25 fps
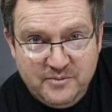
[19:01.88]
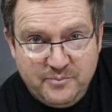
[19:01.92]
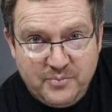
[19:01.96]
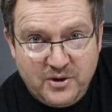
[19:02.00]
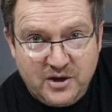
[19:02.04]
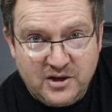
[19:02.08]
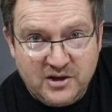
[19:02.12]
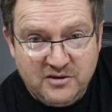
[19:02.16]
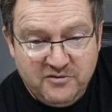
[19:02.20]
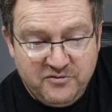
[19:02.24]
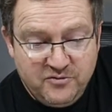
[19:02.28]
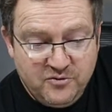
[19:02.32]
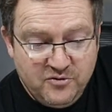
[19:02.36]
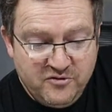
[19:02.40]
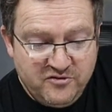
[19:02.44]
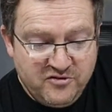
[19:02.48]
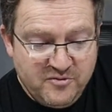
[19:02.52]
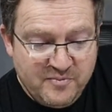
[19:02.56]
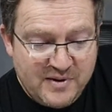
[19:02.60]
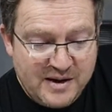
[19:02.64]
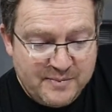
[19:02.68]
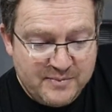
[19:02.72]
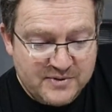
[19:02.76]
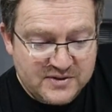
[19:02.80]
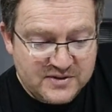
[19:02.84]
a bucketful
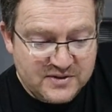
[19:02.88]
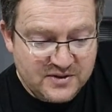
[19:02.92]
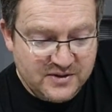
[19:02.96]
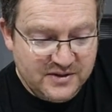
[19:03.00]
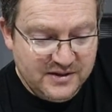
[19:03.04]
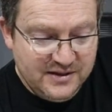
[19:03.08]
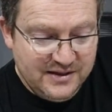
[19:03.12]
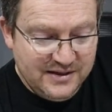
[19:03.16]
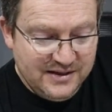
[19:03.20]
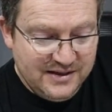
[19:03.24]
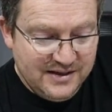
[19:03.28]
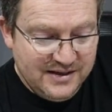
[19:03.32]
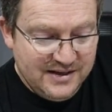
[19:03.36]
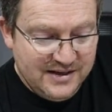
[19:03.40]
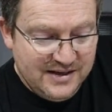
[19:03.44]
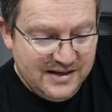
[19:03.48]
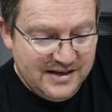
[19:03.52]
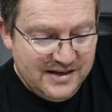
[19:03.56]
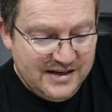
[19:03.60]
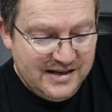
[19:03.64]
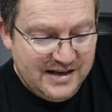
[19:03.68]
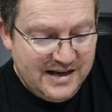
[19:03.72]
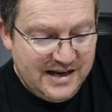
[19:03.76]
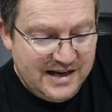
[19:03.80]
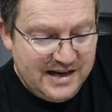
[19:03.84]
from Amazon,
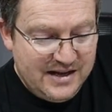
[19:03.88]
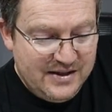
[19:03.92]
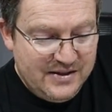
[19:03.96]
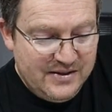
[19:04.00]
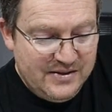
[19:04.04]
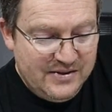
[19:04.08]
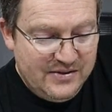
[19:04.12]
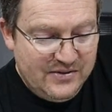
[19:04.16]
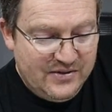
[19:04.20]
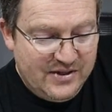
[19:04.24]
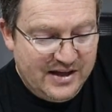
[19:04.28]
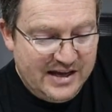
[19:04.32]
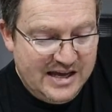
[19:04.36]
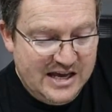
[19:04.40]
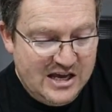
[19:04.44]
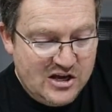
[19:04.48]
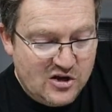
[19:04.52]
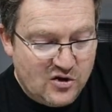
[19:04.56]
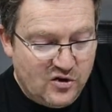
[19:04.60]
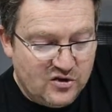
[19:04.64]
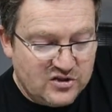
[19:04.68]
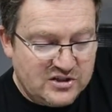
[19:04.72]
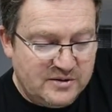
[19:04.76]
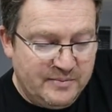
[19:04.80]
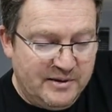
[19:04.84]
and they
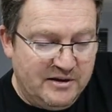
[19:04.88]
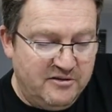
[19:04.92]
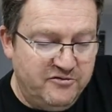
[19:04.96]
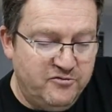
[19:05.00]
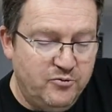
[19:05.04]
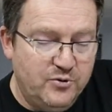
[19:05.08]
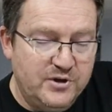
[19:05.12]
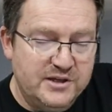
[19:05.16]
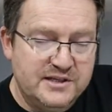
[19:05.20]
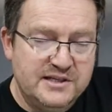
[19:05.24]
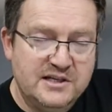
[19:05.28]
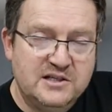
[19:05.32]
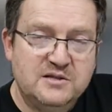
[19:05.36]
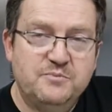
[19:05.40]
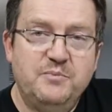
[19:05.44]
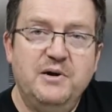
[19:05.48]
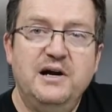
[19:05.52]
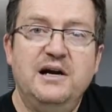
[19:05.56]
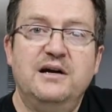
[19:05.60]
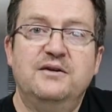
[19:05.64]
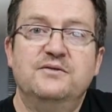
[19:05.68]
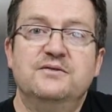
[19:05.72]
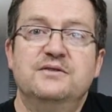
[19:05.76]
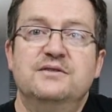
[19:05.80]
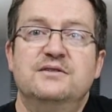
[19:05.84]
cost about
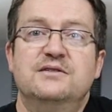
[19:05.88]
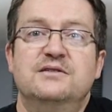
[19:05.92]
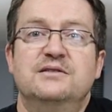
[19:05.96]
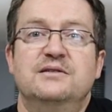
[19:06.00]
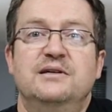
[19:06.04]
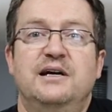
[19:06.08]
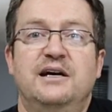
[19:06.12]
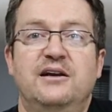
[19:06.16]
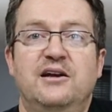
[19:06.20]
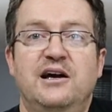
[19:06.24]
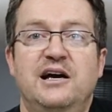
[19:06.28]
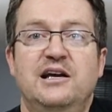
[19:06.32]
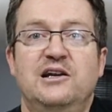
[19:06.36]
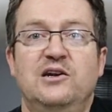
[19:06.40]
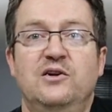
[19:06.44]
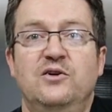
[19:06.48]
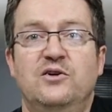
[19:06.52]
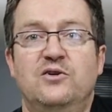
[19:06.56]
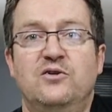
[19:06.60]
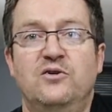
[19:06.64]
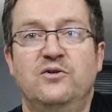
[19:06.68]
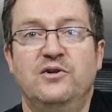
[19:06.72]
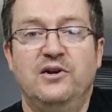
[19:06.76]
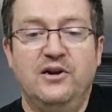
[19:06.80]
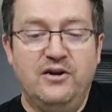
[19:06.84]
£46. And I had a
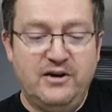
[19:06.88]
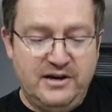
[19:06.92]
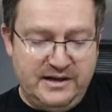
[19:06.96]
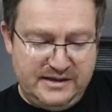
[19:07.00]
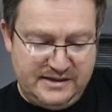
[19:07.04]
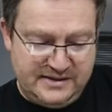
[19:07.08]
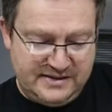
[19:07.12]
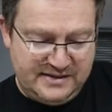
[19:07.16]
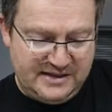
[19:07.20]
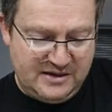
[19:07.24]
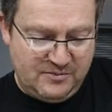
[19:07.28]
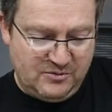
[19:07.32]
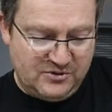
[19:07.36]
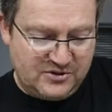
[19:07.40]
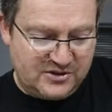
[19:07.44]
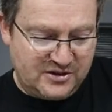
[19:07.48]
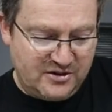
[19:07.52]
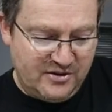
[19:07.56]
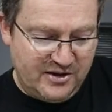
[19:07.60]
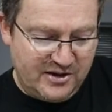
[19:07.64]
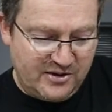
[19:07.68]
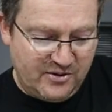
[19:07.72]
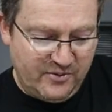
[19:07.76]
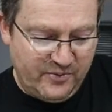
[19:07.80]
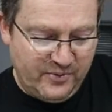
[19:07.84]
look online to see what's
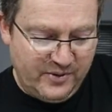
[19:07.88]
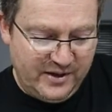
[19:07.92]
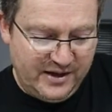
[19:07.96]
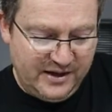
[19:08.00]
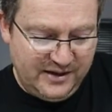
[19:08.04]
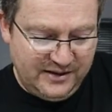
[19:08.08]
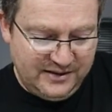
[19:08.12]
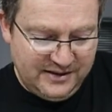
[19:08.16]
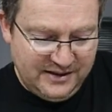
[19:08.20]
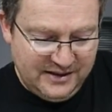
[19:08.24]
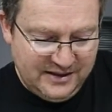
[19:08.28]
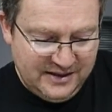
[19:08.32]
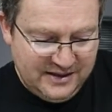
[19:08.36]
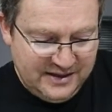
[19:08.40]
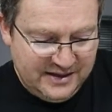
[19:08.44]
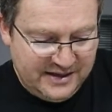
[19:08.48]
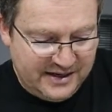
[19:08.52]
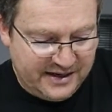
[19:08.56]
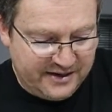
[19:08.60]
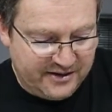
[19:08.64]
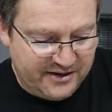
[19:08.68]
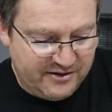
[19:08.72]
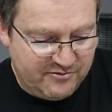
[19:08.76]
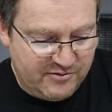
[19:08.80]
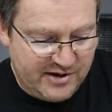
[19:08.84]
going on there,
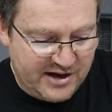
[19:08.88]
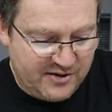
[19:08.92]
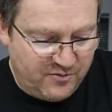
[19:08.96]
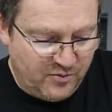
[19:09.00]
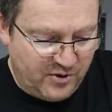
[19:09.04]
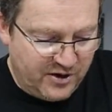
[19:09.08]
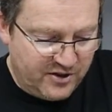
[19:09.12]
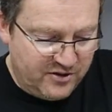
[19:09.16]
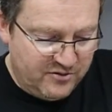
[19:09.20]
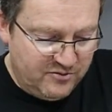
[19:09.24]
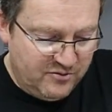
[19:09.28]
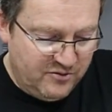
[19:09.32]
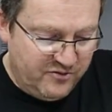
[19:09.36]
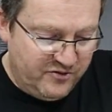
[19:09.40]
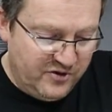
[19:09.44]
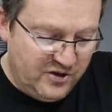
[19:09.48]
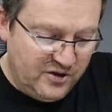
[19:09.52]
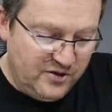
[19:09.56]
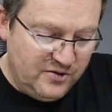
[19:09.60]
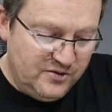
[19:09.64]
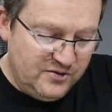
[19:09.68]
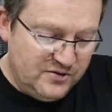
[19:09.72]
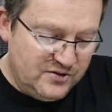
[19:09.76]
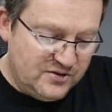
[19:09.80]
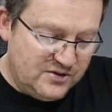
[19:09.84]
and I read one of the
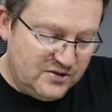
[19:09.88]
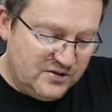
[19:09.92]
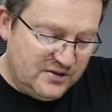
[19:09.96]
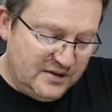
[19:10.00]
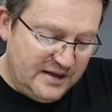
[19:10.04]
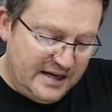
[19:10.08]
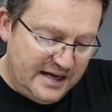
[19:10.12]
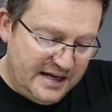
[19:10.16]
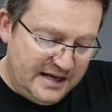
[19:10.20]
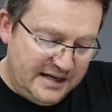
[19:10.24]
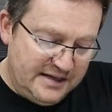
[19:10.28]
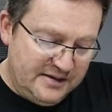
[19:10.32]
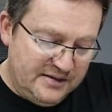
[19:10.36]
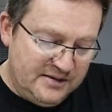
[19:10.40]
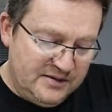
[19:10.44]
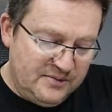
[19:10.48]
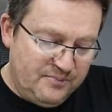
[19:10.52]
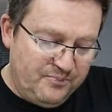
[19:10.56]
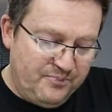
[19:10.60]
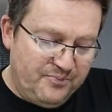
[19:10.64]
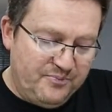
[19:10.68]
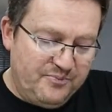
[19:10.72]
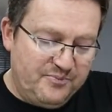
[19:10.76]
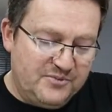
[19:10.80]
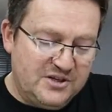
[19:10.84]
reviews, and
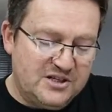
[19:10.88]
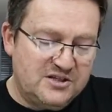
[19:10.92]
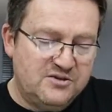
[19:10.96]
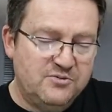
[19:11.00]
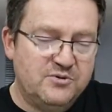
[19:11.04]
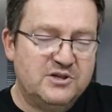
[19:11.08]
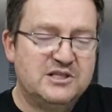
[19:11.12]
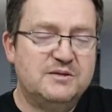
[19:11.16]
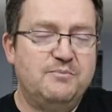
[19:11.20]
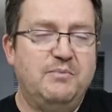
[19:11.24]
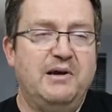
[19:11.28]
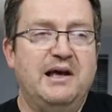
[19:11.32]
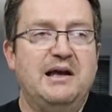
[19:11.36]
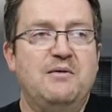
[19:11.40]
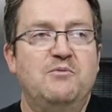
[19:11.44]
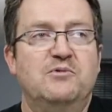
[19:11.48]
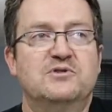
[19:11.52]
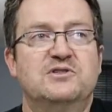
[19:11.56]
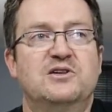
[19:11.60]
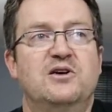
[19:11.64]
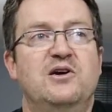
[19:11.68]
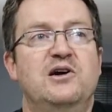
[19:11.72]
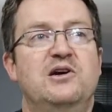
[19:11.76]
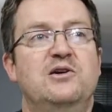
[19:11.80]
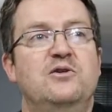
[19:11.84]
just to explain
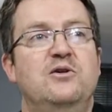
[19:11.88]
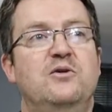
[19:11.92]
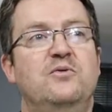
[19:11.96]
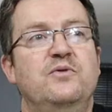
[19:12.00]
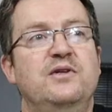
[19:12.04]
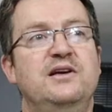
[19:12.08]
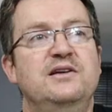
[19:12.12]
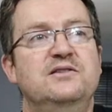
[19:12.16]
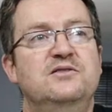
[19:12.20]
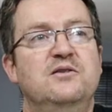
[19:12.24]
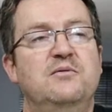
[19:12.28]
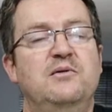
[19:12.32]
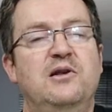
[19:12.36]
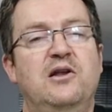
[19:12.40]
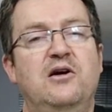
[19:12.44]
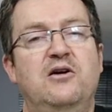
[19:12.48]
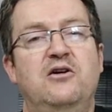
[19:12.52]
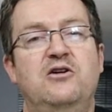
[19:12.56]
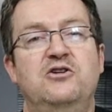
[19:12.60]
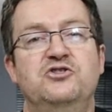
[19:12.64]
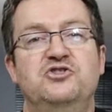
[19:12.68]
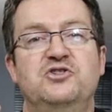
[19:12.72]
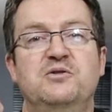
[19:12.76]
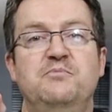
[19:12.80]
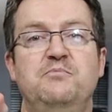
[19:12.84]
what's going on, these are
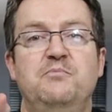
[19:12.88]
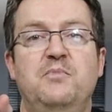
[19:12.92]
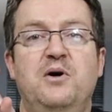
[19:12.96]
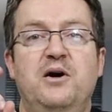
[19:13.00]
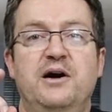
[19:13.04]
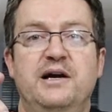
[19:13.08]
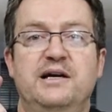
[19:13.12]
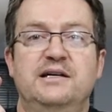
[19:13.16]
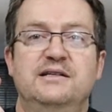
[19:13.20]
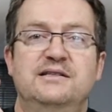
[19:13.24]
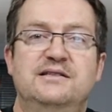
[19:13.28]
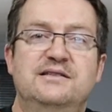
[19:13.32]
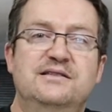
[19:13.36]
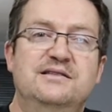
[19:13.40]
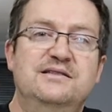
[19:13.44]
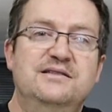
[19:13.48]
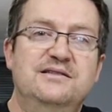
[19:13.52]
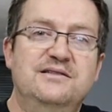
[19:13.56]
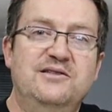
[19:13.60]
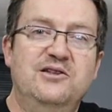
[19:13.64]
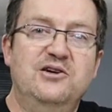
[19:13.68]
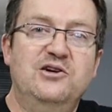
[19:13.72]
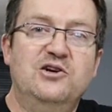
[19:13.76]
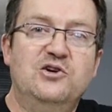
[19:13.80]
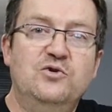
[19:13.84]
larger
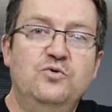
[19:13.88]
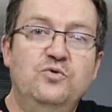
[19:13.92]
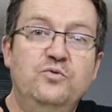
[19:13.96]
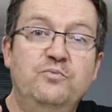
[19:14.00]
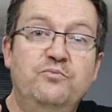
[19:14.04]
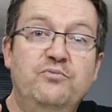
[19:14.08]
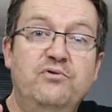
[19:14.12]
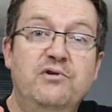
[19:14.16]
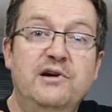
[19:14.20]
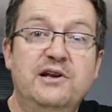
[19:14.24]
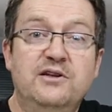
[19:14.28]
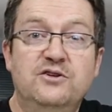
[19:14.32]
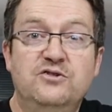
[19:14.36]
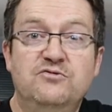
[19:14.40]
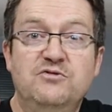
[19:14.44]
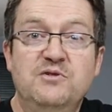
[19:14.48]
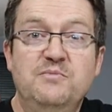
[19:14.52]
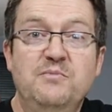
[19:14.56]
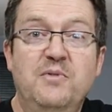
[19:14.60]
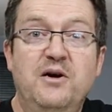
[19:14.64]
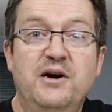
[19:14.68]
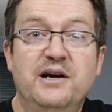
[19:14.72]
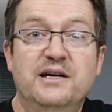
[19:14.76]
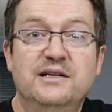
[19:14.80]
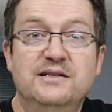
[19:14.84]
mites that are called predatory
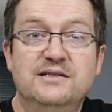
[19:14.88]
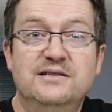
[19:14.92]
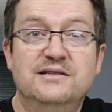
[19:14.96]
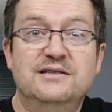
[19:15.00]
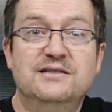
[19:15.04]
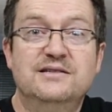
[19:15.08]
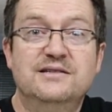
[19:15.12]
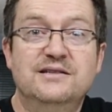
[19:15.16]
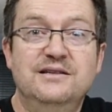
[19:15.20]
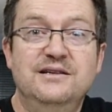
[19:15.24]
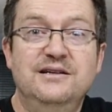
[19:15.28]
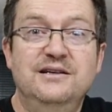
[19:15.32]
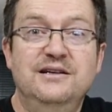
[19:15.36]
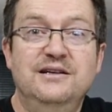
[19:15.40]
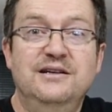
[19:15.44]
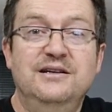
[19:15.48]
mites,